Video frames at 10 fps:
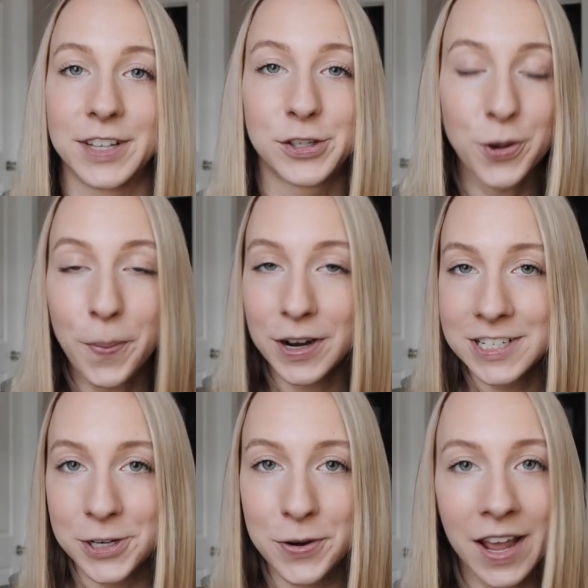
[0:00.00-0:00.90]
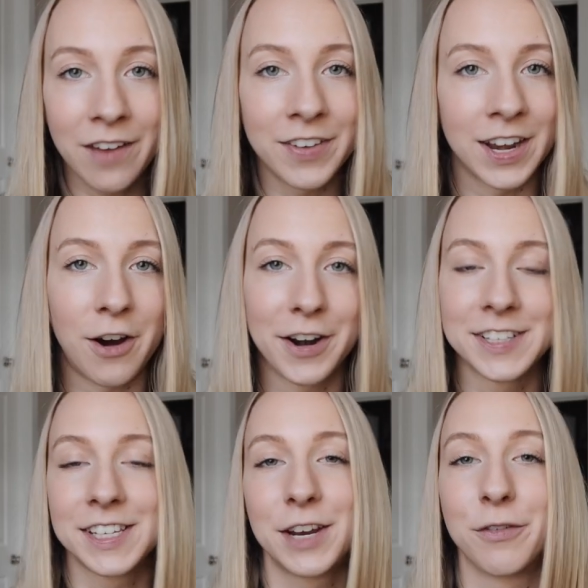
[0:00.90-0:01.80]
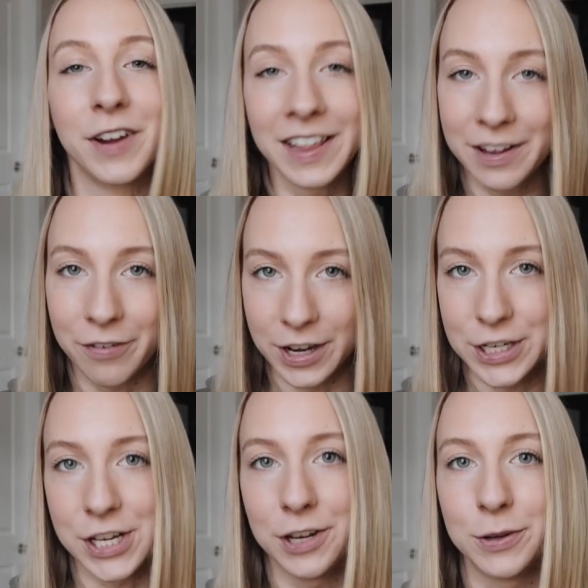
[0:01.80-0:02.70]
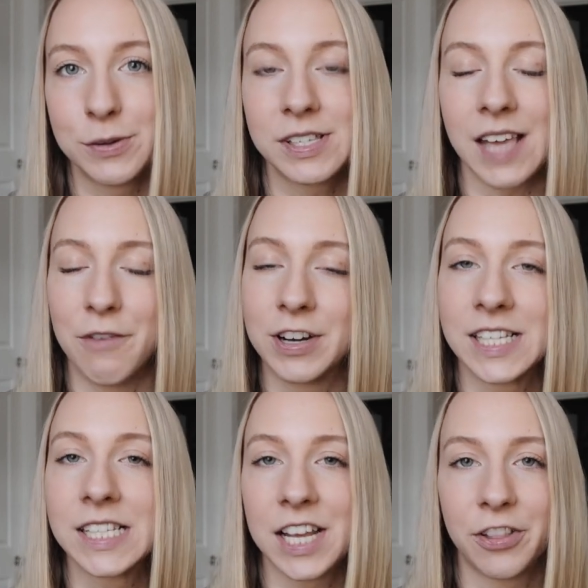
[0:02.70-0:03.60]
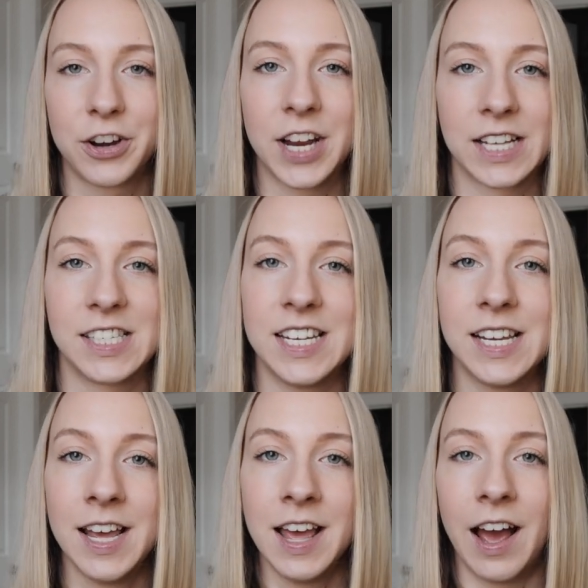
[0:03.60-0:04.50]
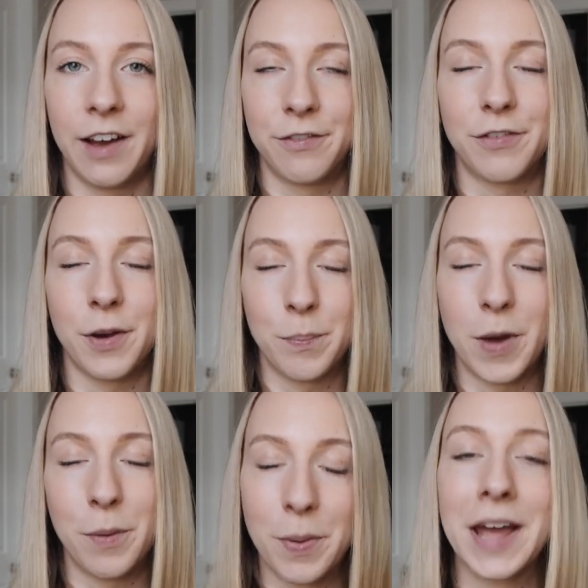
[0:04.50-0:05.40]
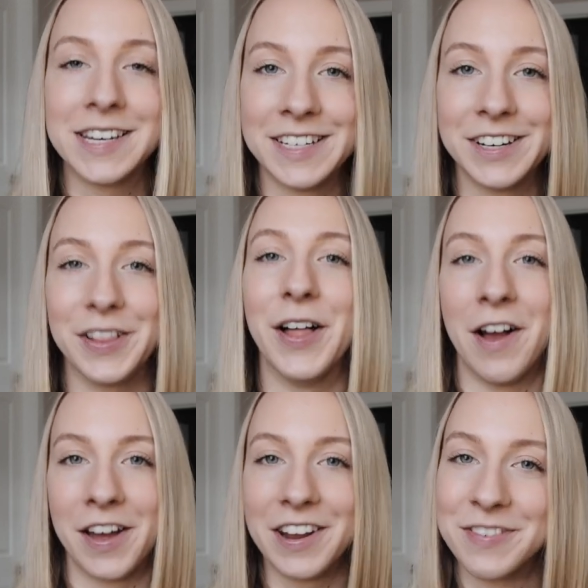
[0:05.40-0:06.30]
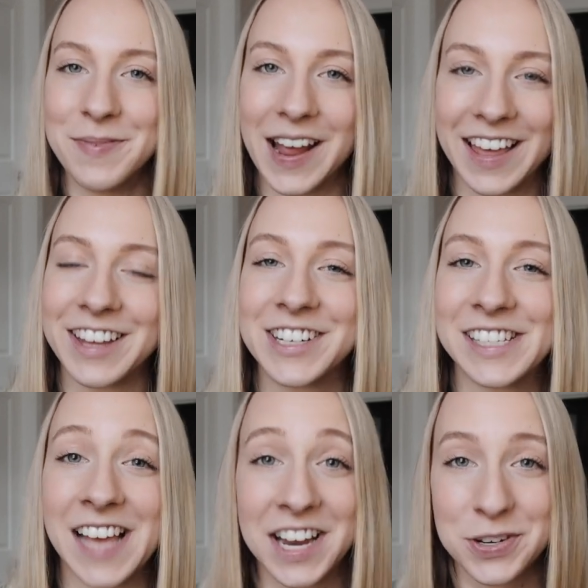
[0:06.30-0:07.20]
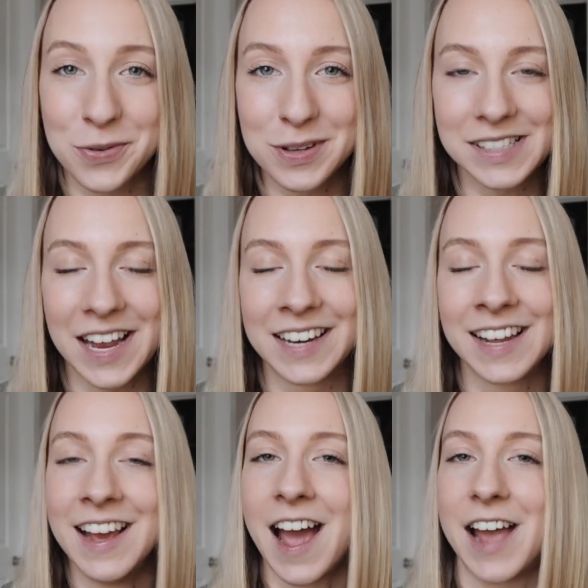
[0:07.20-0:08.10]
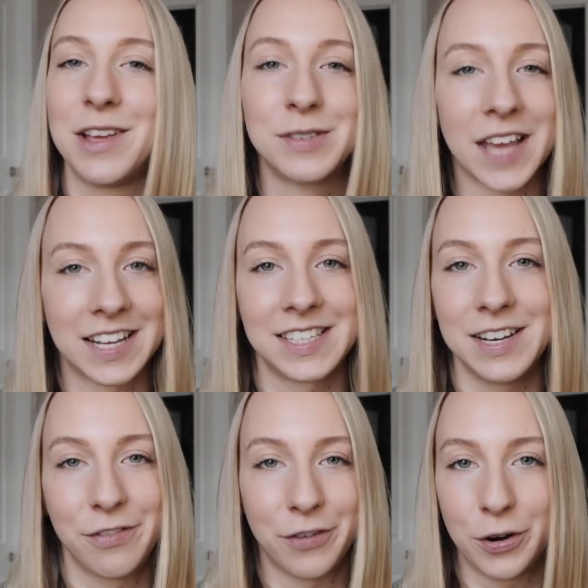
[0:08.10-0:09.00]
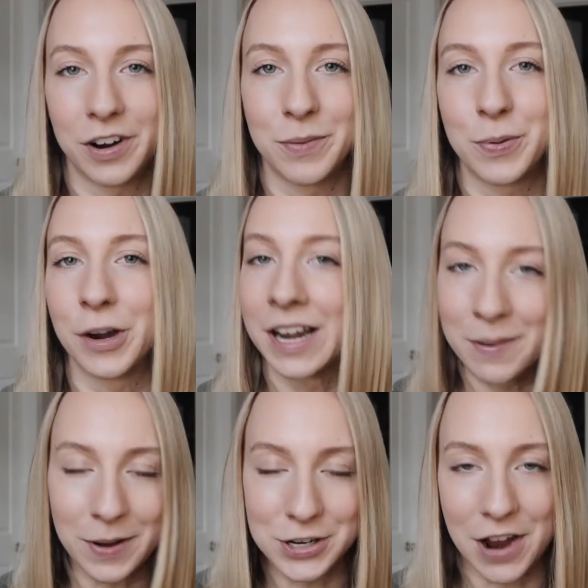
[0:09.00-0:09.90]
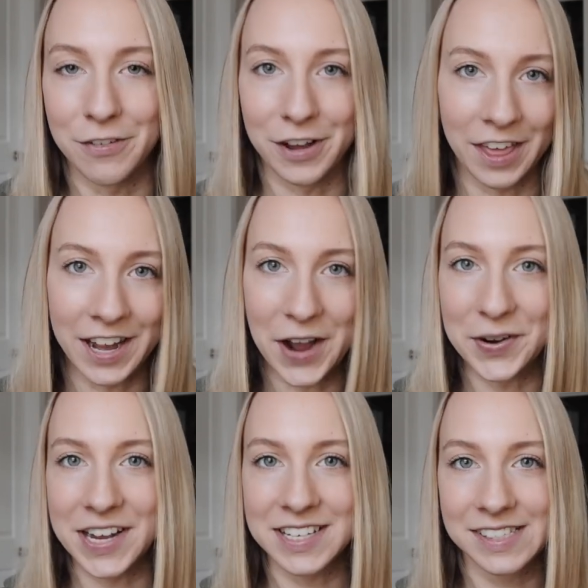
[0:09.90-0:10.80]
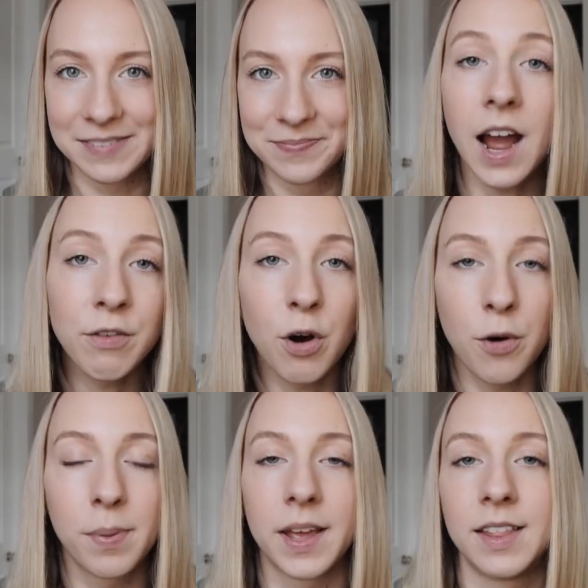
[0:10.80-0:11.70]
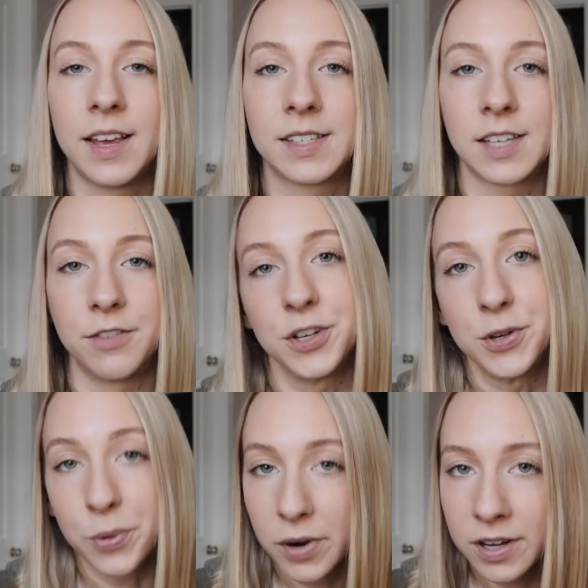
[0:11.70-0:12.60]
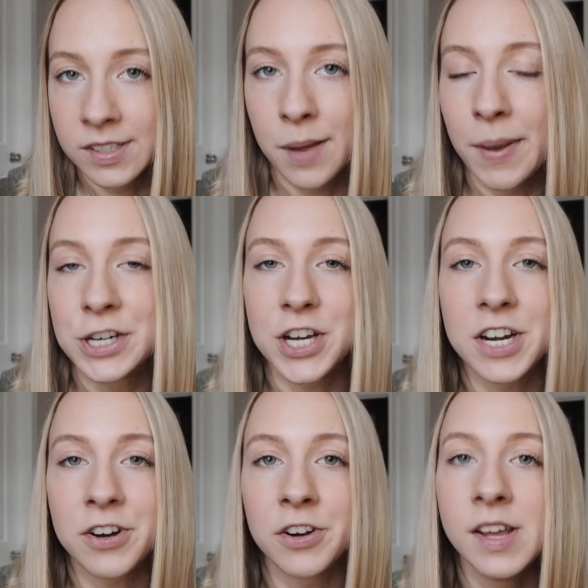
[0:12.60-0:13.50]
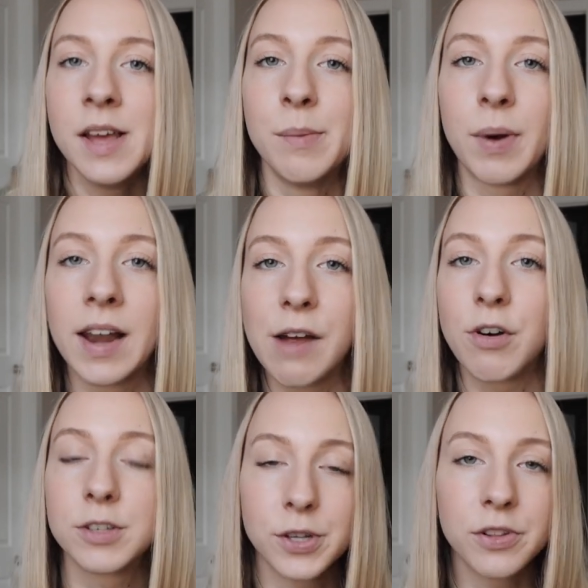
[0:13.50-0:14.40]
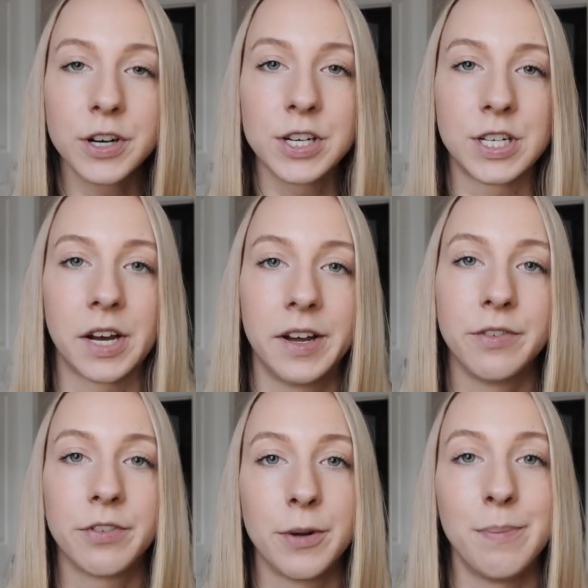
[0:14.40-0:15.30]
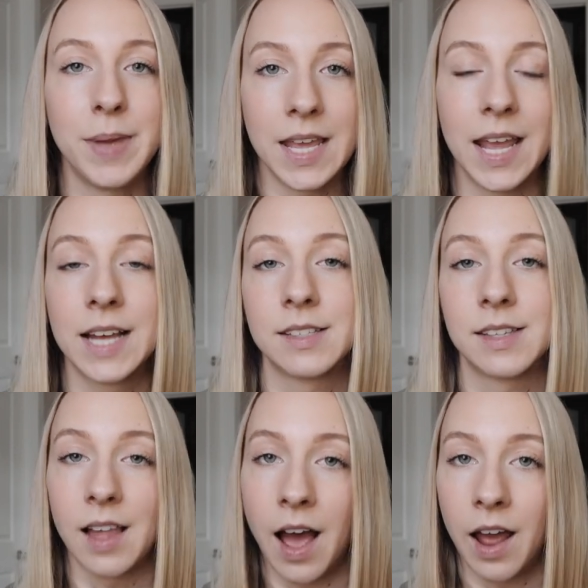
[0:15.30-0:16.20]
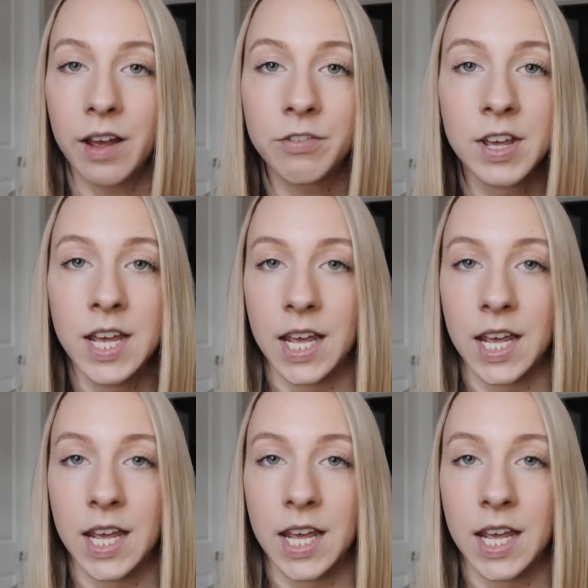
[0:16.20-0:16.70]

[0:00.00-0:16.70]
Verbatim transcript: It's super intuitive and honestly really fun to use. Ever since I learned XD, I've abandoned a lot of my other design tools and I use XD for pretty much everything nowadays. I have a whole playlist of tutorials on my channel, but I've also learned a ton from Behance Live.